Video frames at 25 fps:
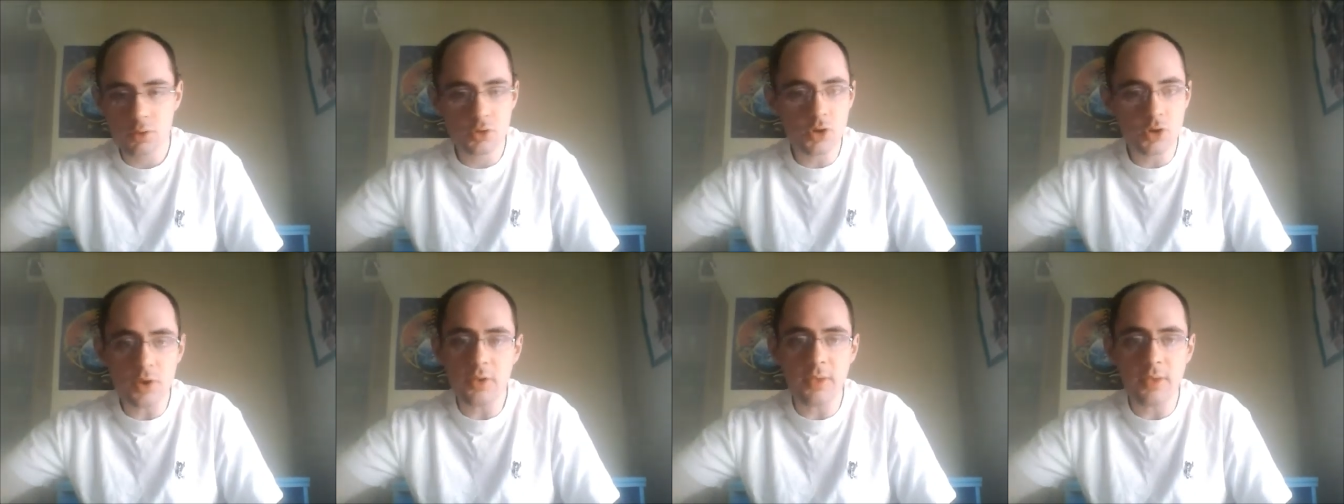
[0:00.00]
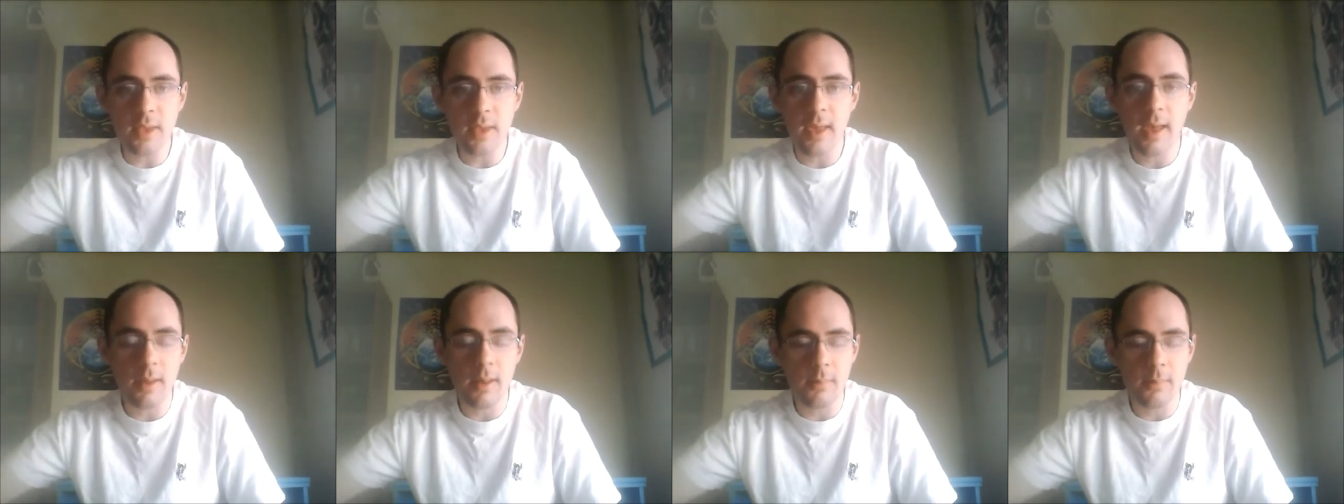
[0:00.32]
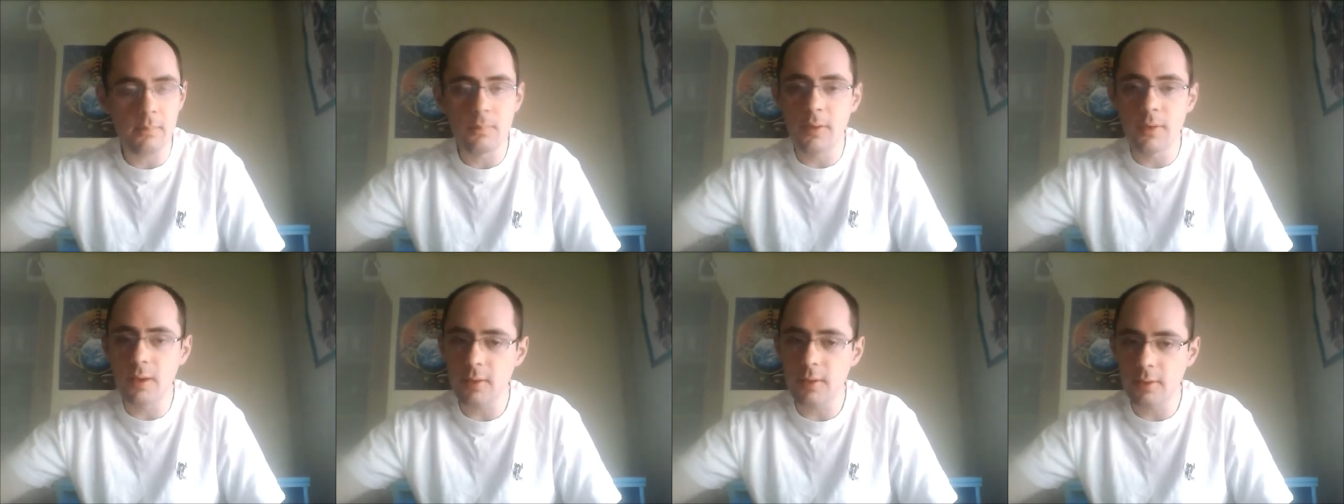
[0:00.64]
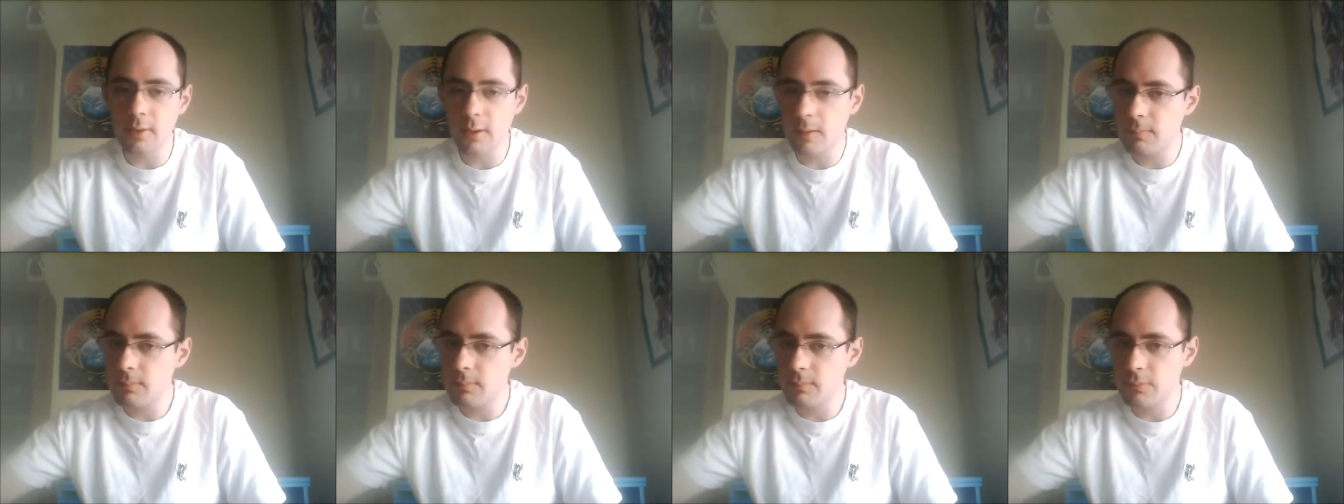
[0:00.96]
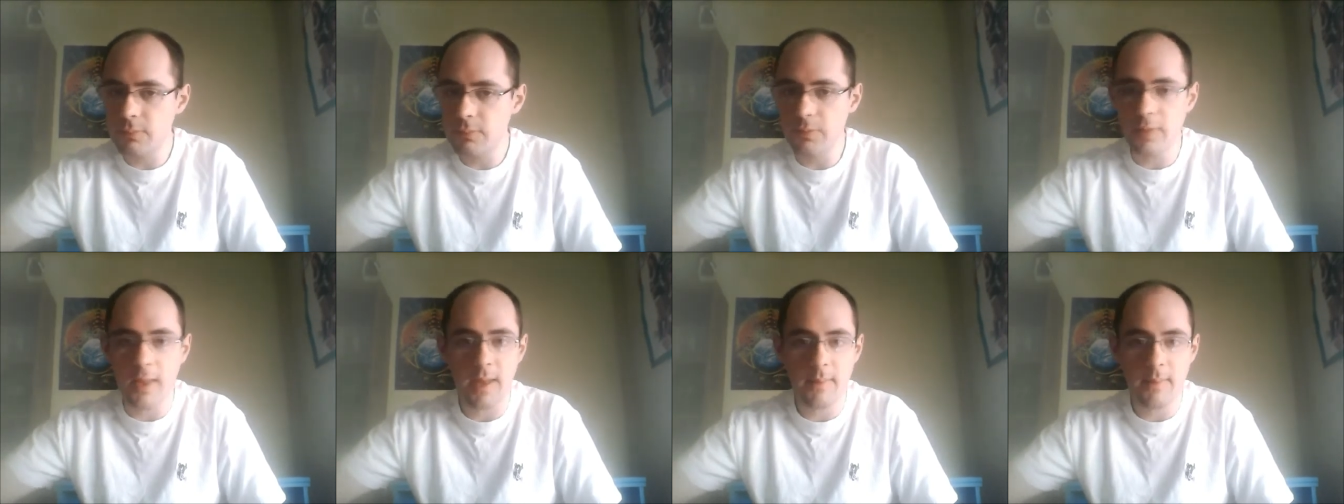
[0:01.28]
just to help build up
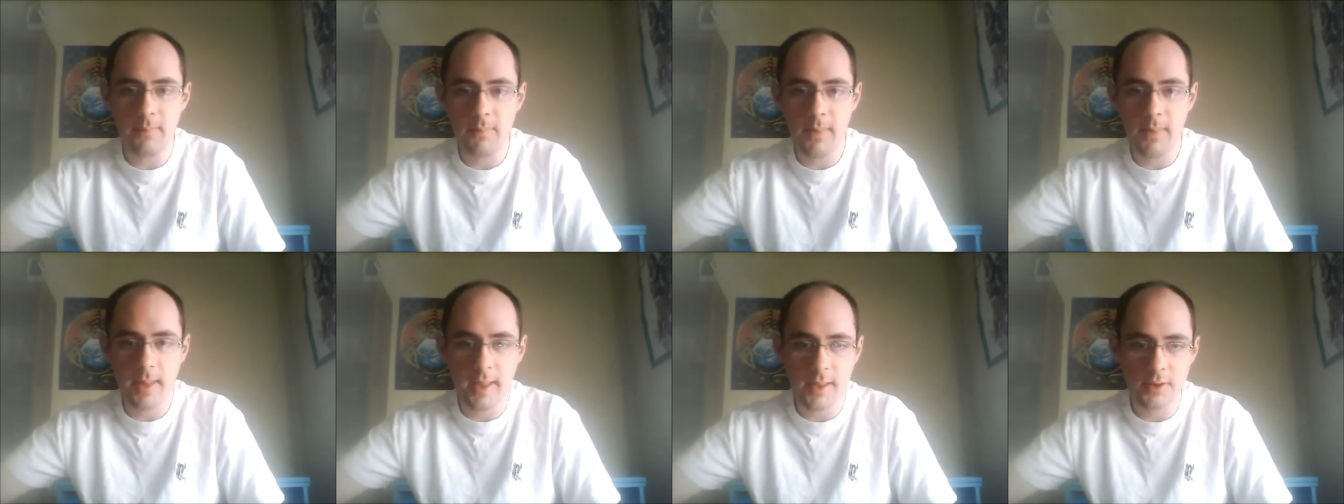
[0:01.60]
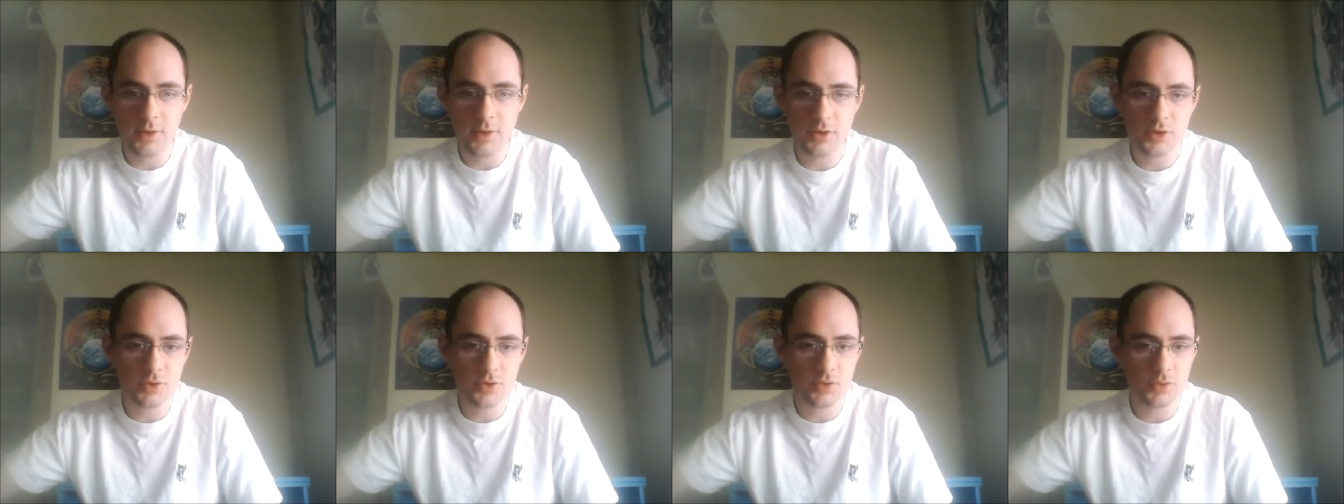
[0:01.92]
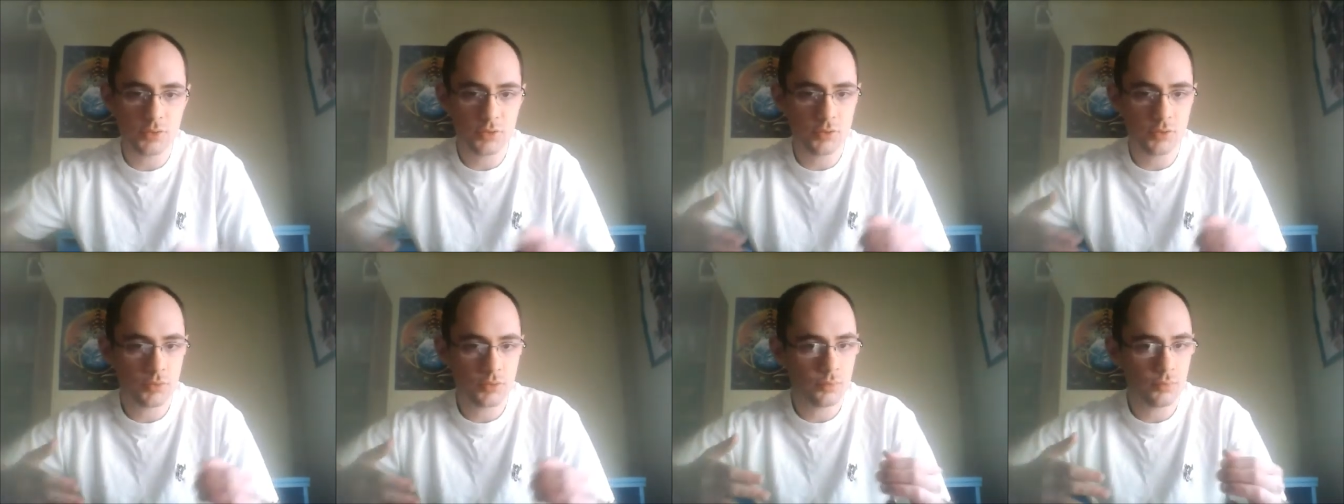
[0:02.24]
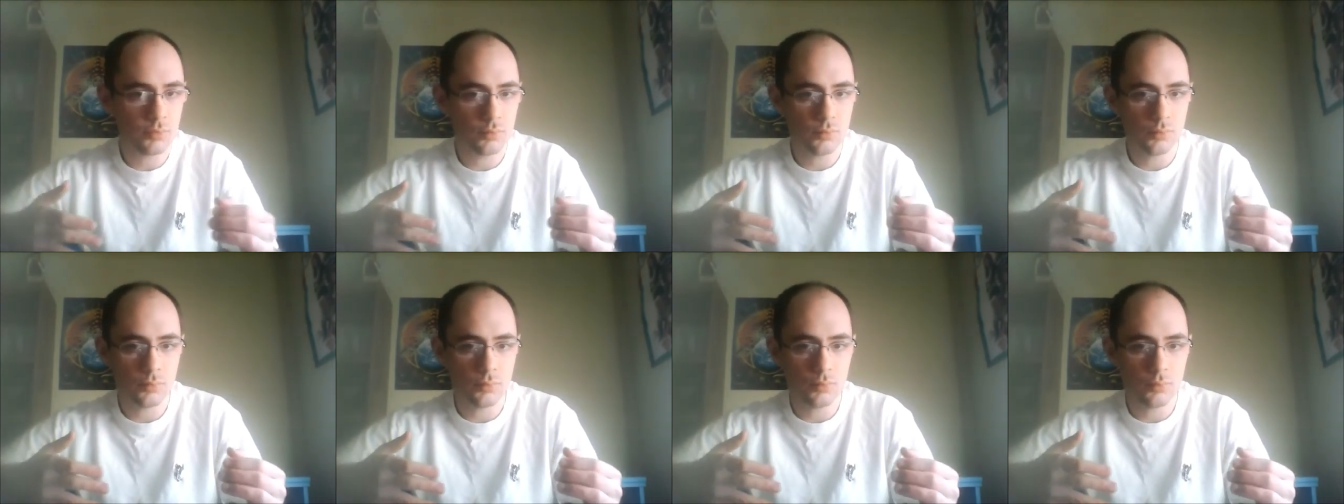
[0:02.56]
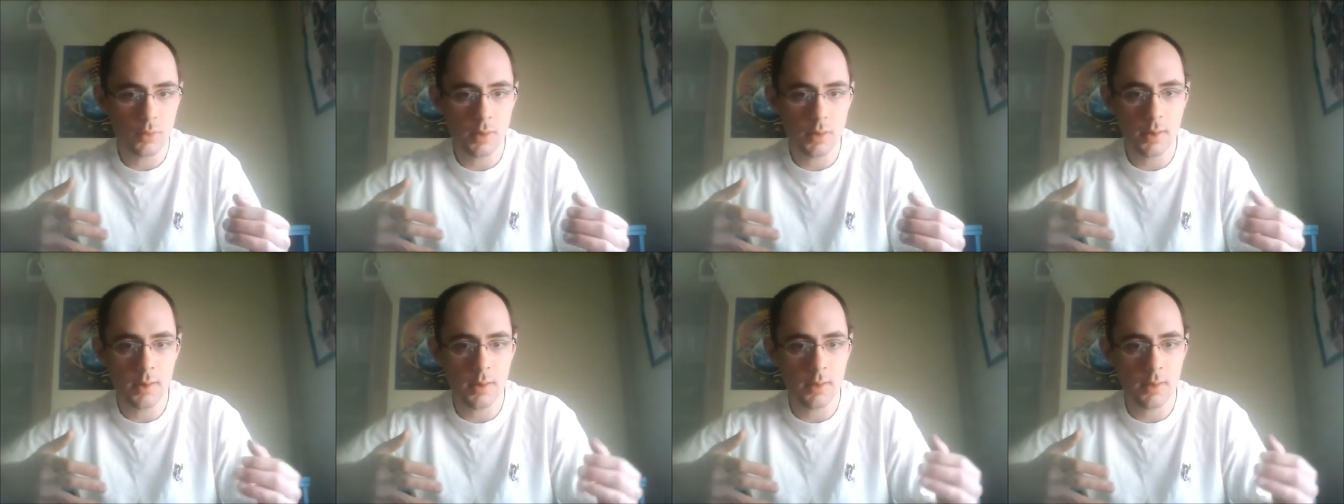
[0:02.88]
that match
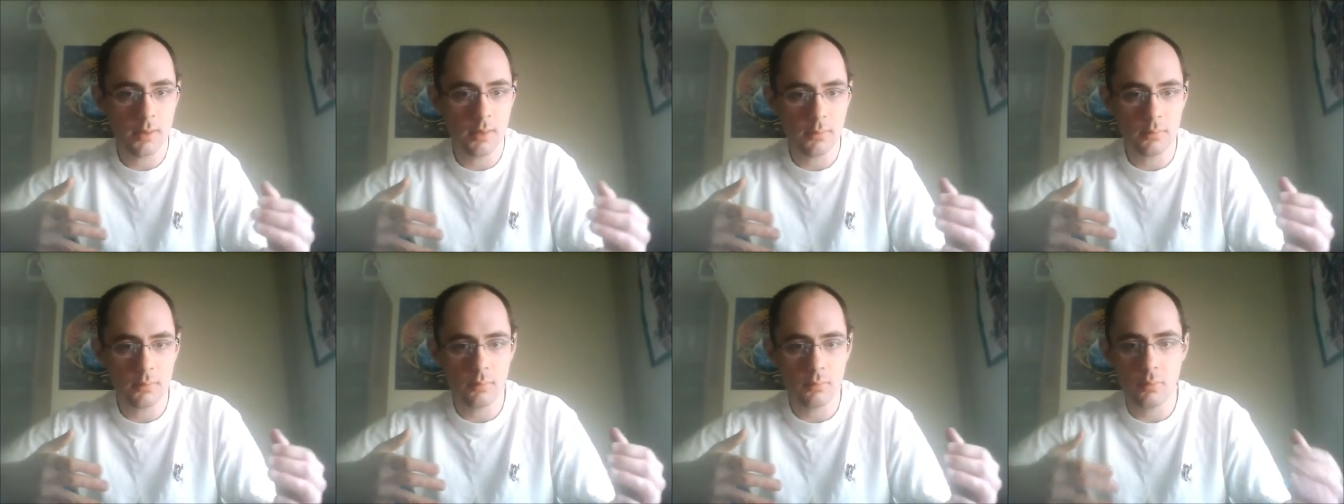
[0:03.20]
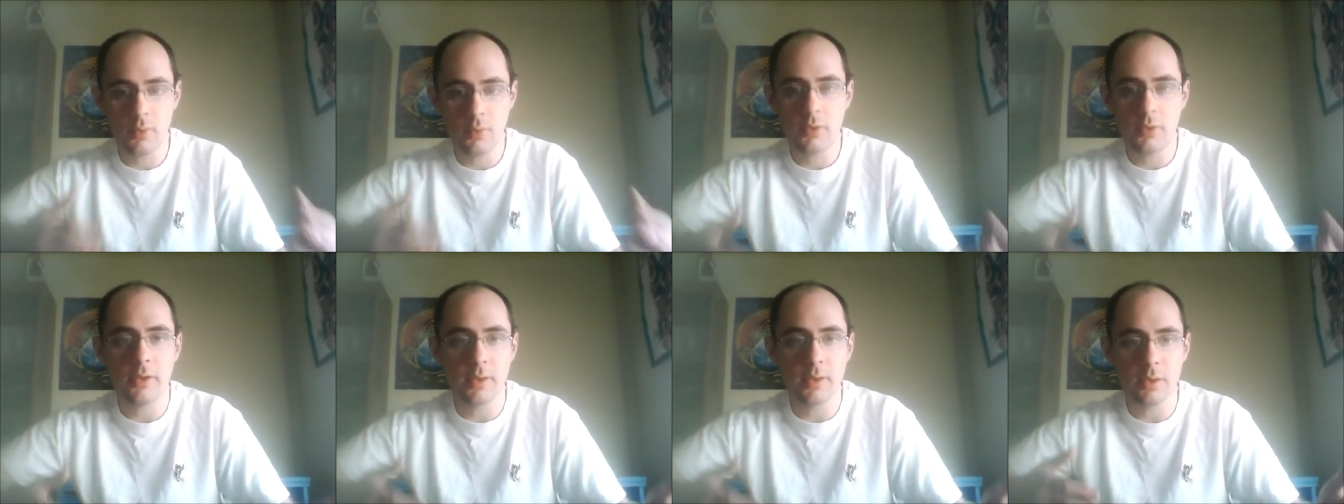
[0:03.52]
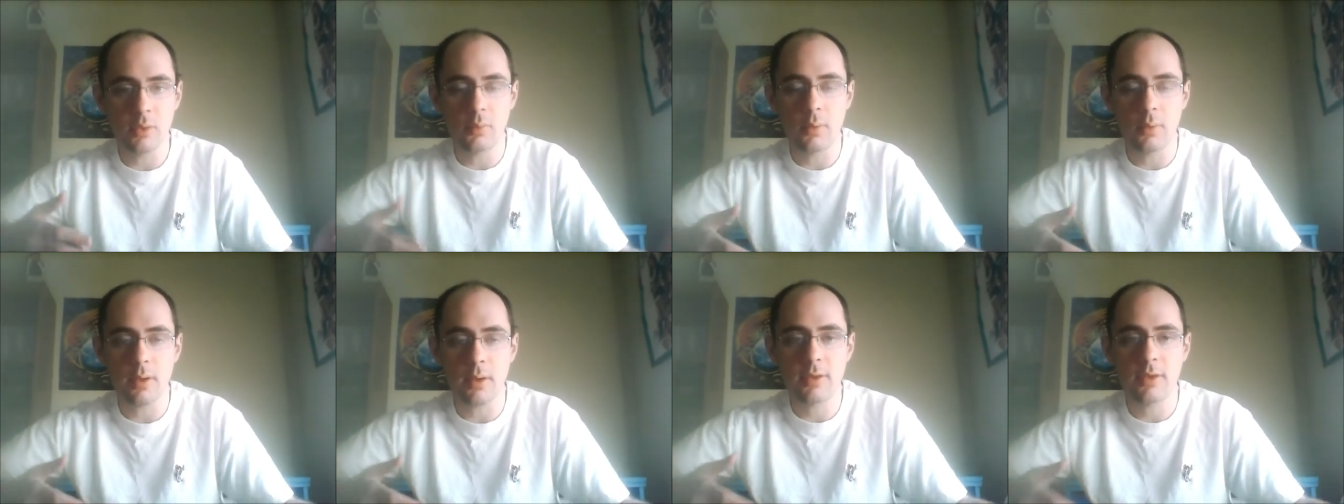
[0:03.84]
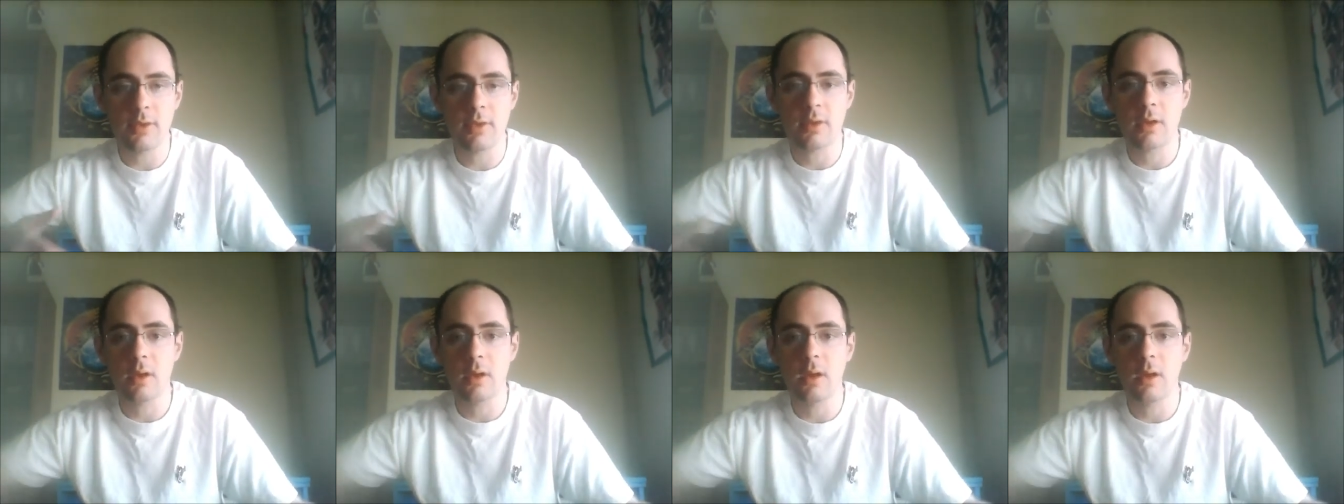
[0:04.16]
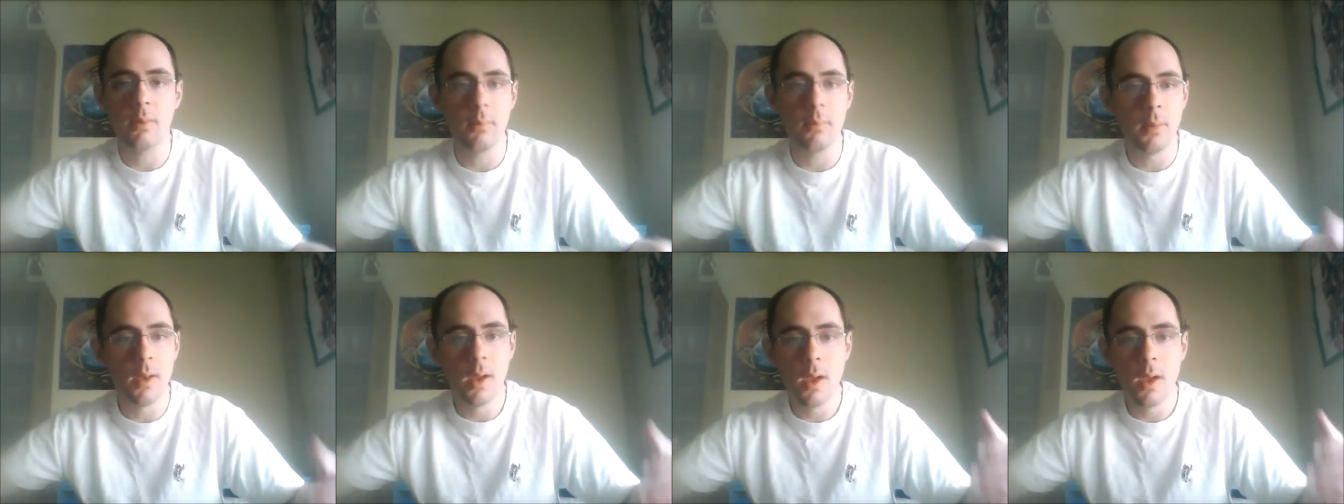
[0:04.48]
within the weeks to
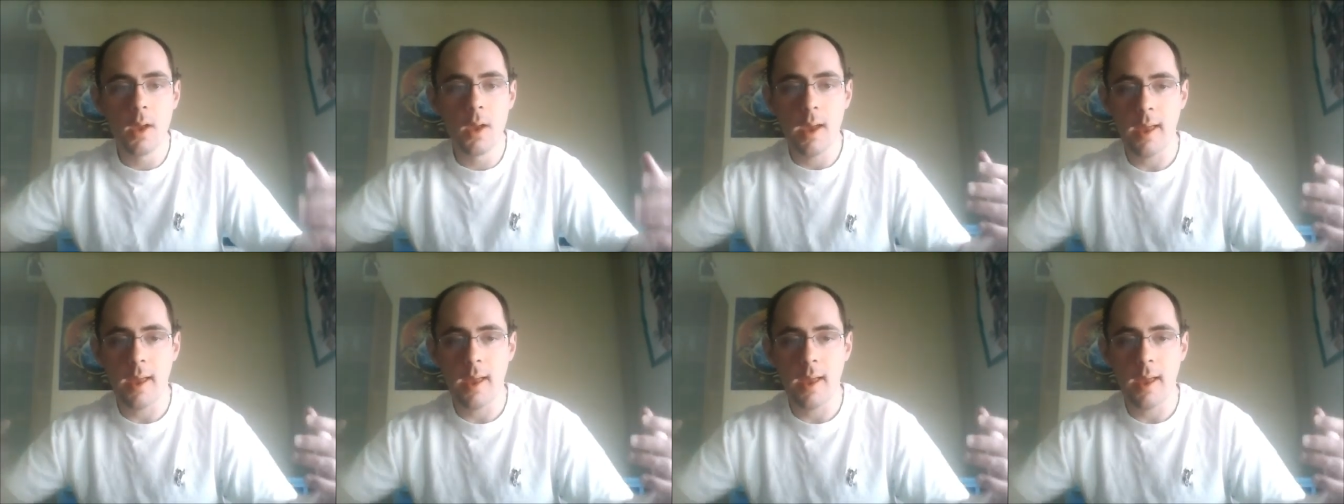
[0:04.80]
come.